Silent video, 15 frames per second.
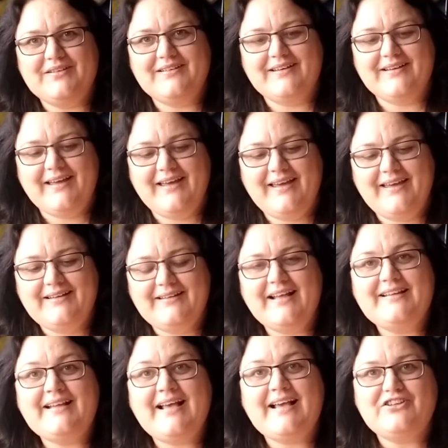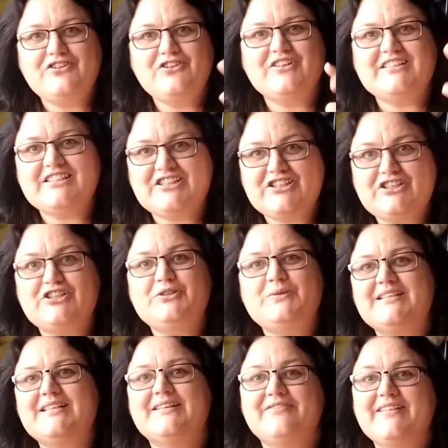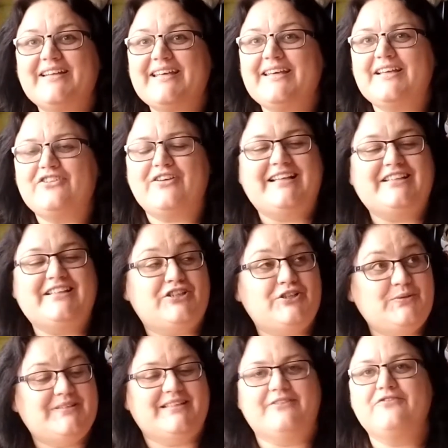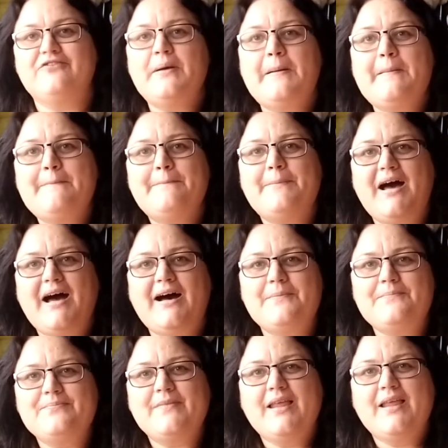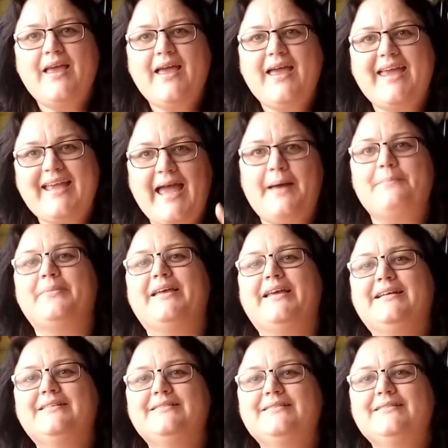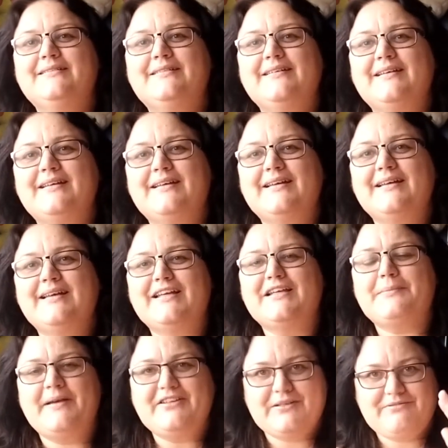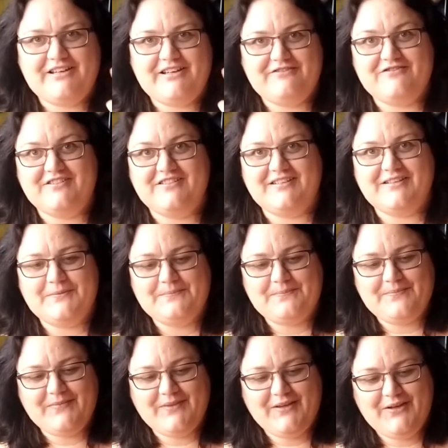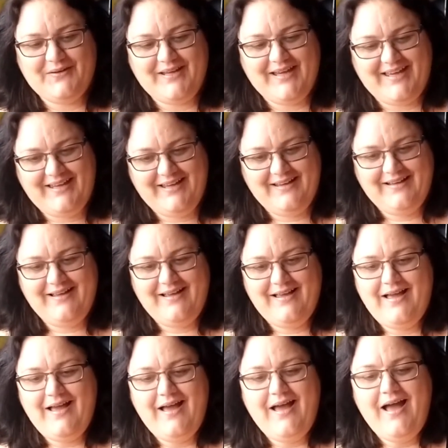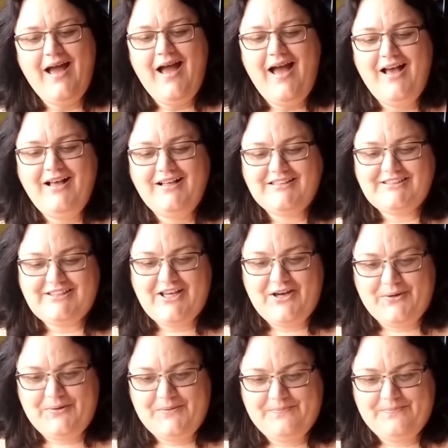Okay. That is not exclusively, it's like exclusive, but it can be. It depends on the preference. Okay. So,